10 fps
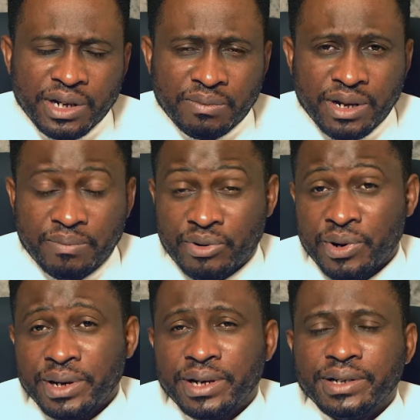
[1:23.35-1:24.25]
And my
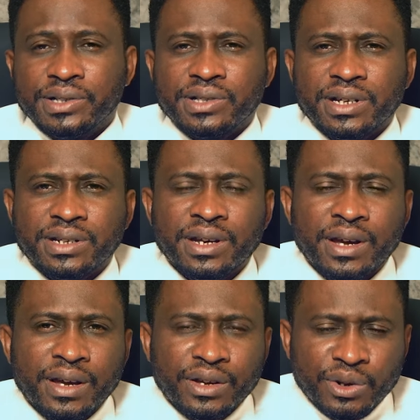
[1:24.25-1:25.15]
prayer is that
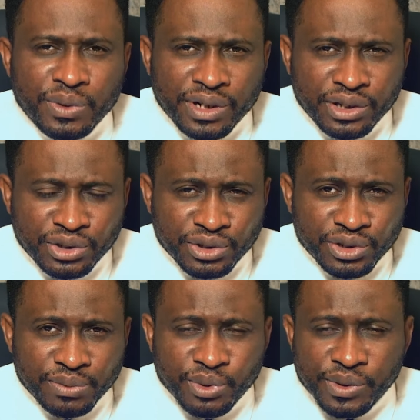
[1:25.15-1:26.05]
your
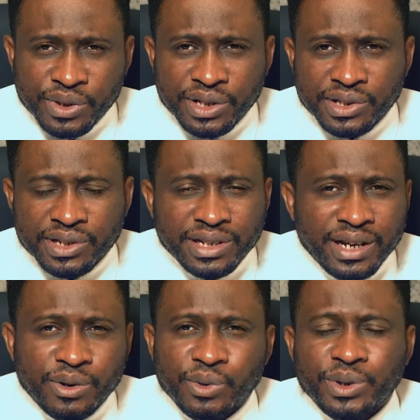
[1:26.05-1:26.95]
relationship with this
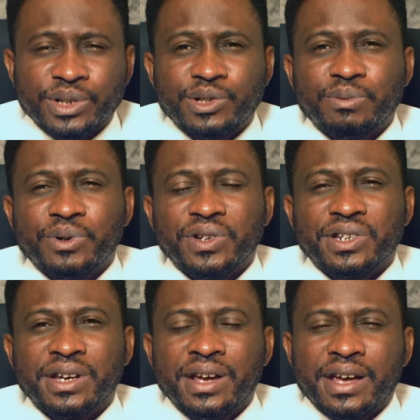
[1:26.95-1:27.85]
dear Holy
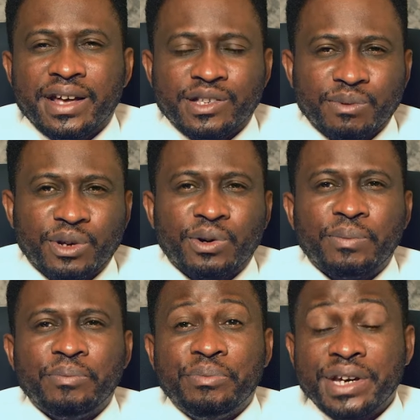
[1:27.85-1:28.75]
Spirit has
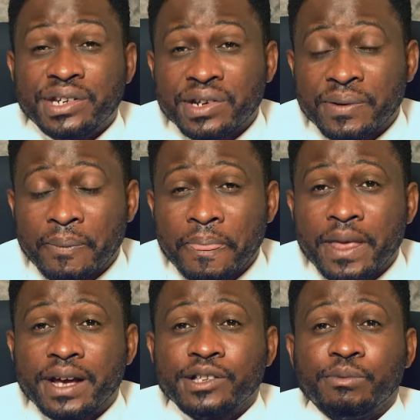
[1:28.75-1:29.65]
become better,
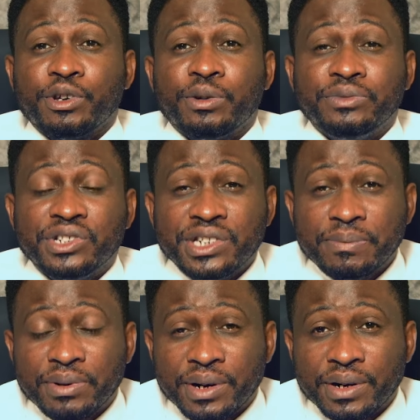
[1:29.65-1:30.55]
has become
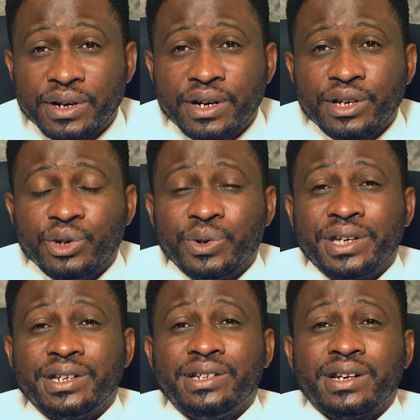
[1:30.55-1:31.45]
deeper. You're
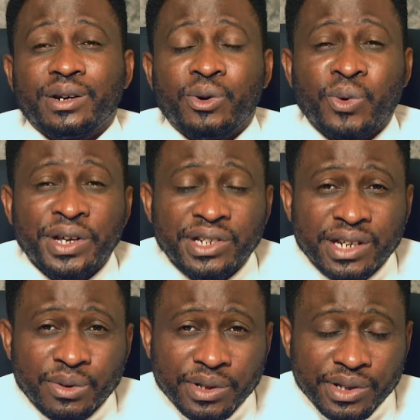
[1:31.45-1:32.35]
getting
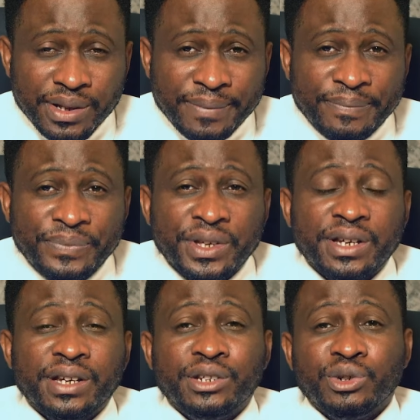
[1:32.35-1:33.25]
acquainted with him
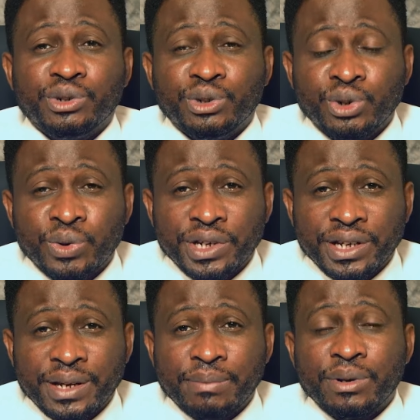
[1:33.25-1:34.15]
and you're knowing
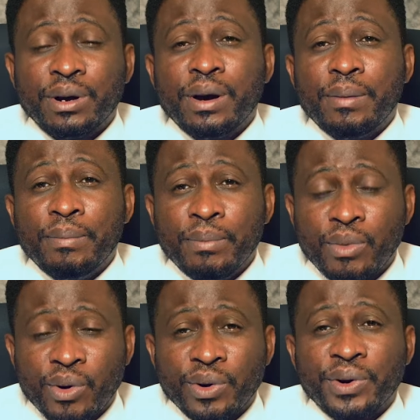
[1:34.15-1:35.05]
him
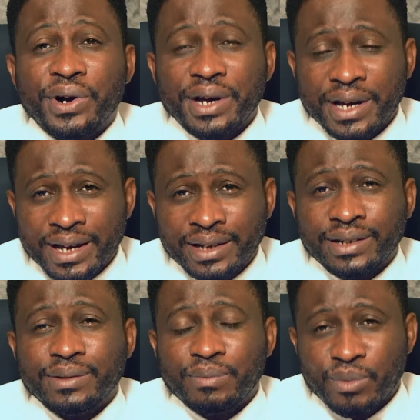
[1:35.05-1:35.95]
more
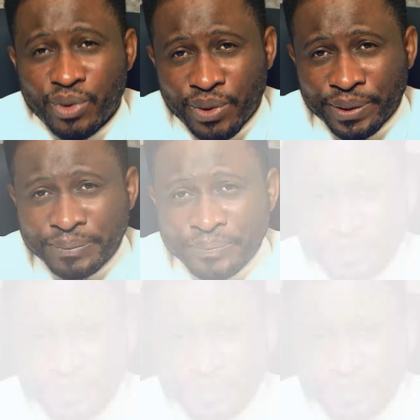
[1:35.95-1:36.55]
and more.